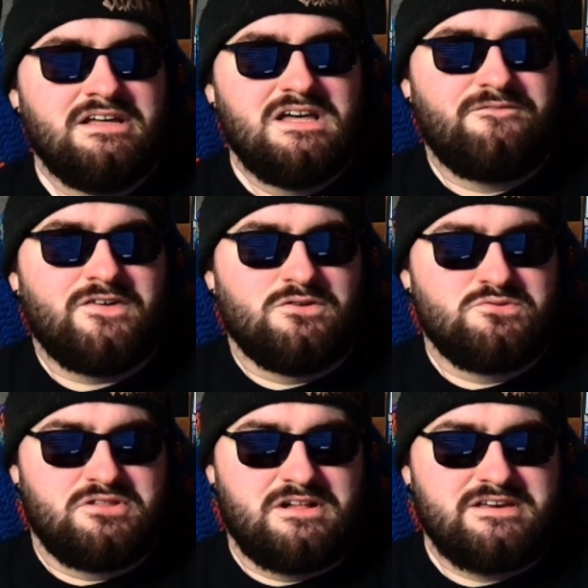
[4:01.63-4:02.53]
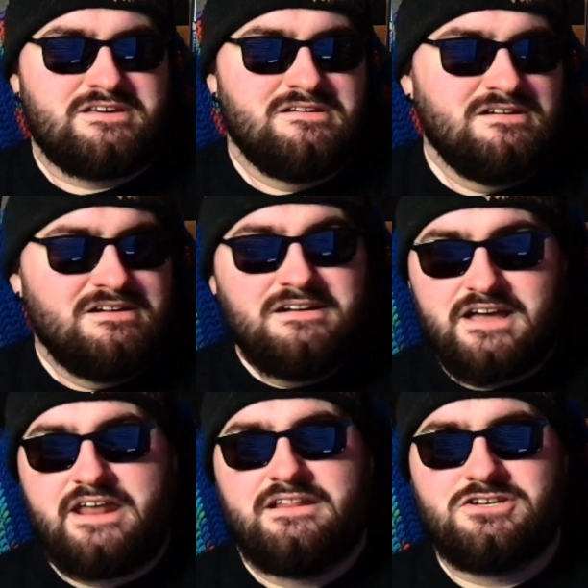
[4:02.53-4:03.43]
It feels like,
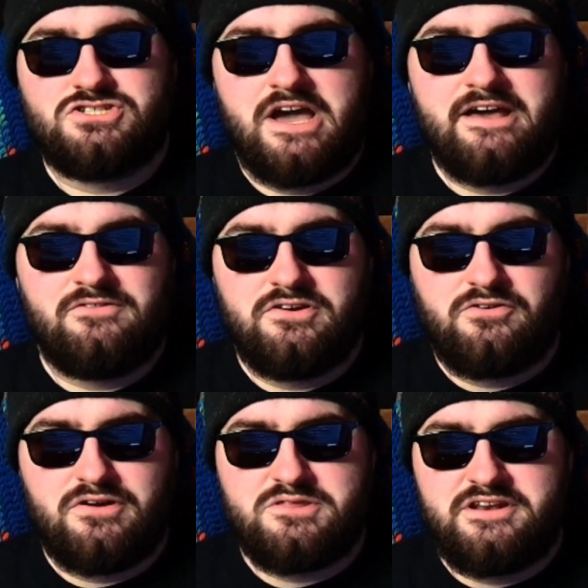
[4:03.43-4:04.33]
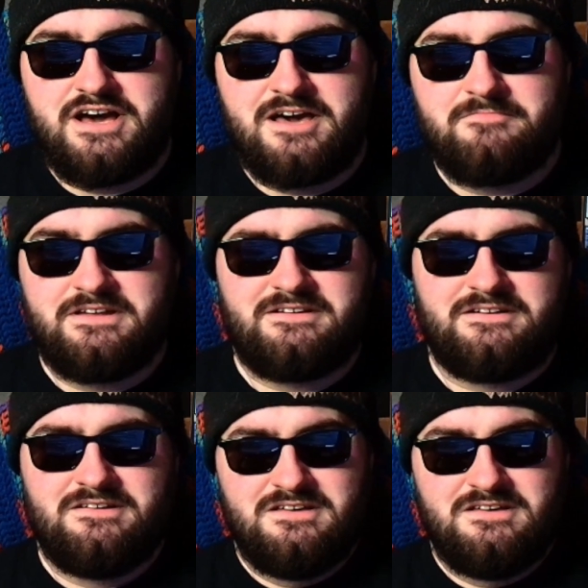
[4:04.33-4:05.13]
kind of like Shine On You Crazy Diamond,